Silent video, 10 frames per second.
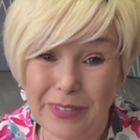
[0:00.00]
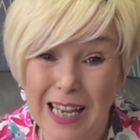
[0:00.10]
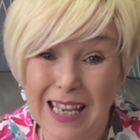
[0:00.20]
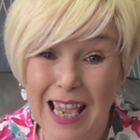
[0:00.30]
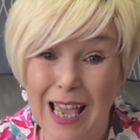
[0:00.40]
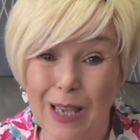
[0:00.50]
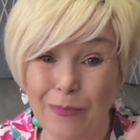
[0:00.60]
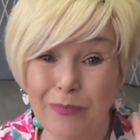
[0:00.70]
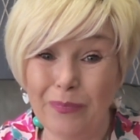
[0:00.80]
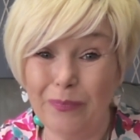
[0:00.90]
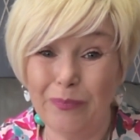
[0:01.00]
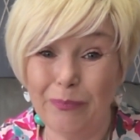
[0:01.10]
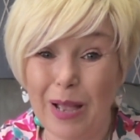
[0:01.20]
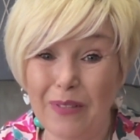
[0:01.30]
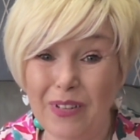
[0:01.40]
Take care.
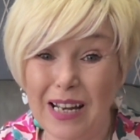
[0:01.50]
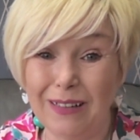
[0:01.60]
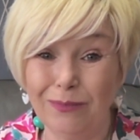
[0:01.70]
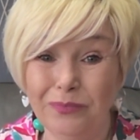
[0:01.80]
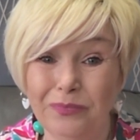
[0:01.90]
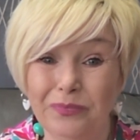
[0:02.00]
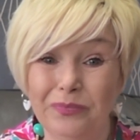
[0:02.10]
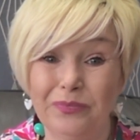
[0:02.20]
Bye for now.